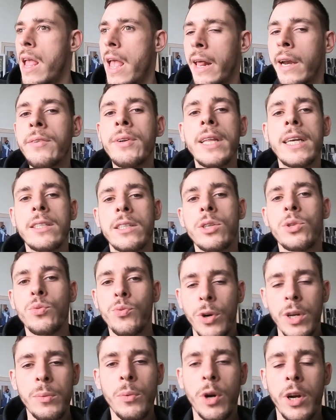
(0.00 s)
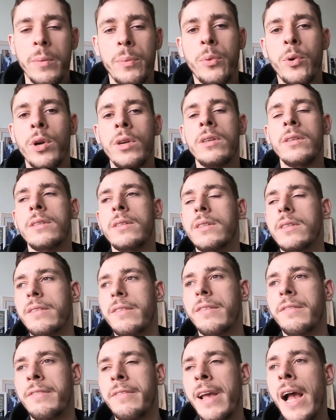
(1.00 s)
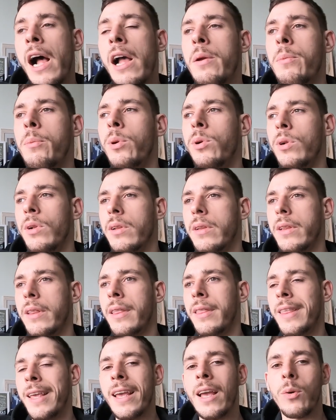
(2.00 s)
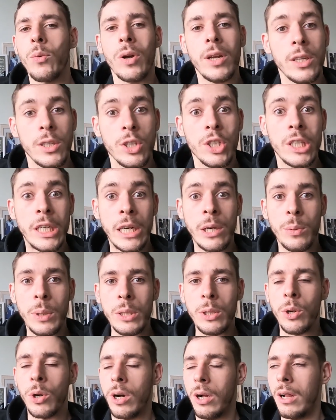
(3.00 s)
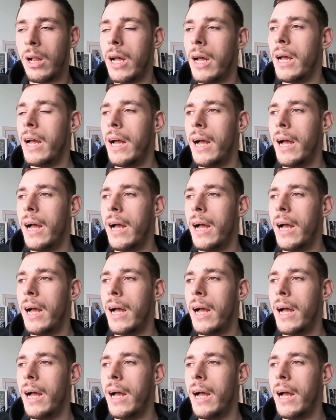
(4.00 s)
and I realized there's one more important, valuable thing I wanted to share with y'all